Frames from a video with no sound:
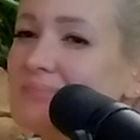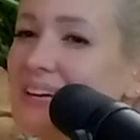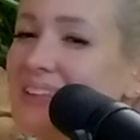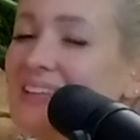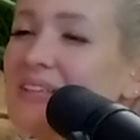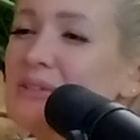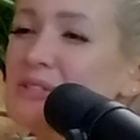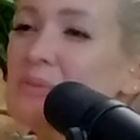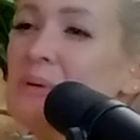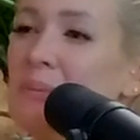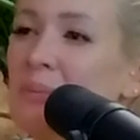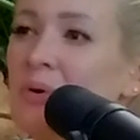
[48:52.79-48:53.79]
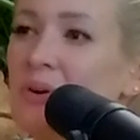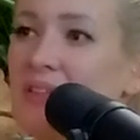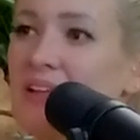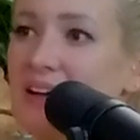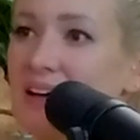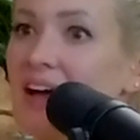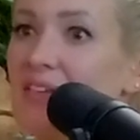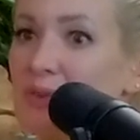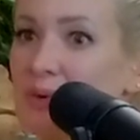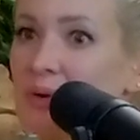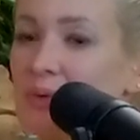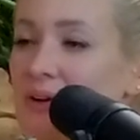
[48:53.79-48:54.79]
I think it used to be more like
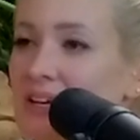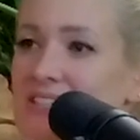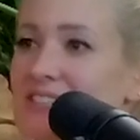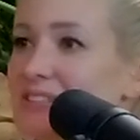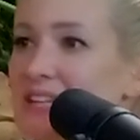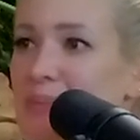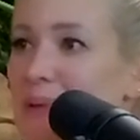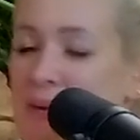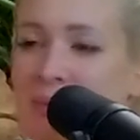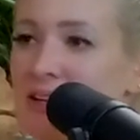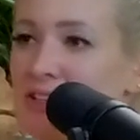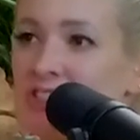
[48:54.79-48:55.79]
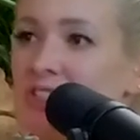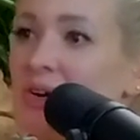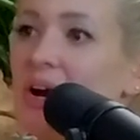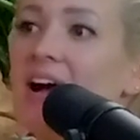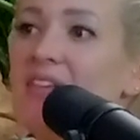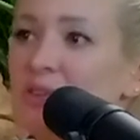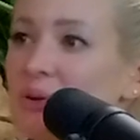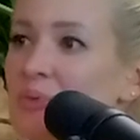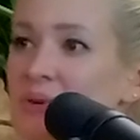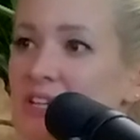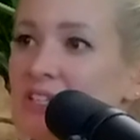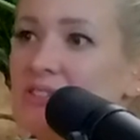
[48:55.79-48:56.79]
everyone wanted to look like Pam Anderson or
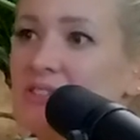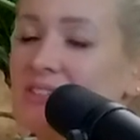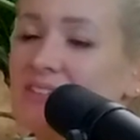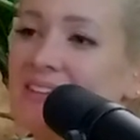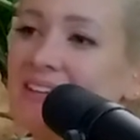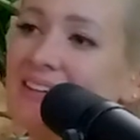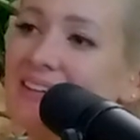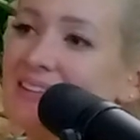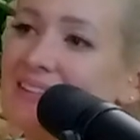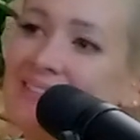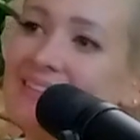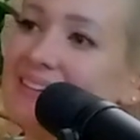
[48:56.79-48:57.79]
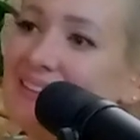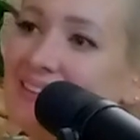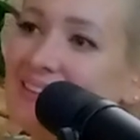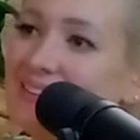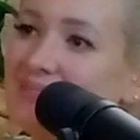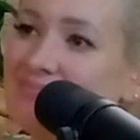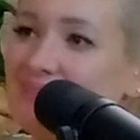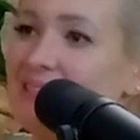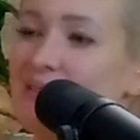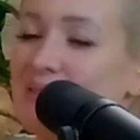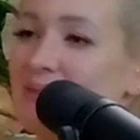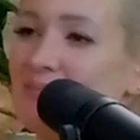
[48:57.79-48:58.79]
everyone wanted to look like I
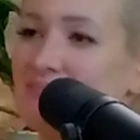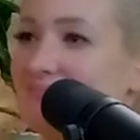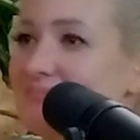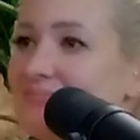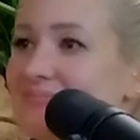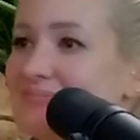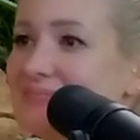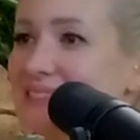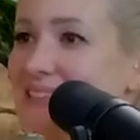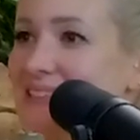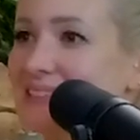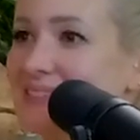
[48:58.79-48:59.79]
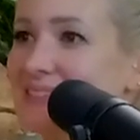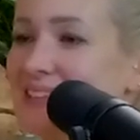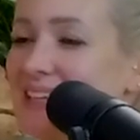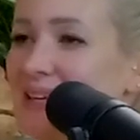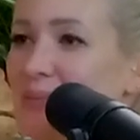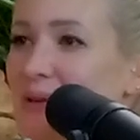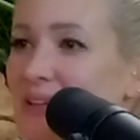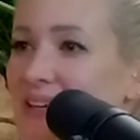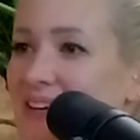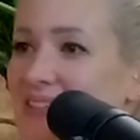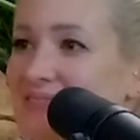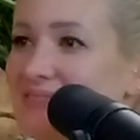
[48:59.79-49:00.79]
don't know. I can't pull it
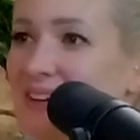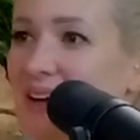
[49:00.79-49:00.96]
out.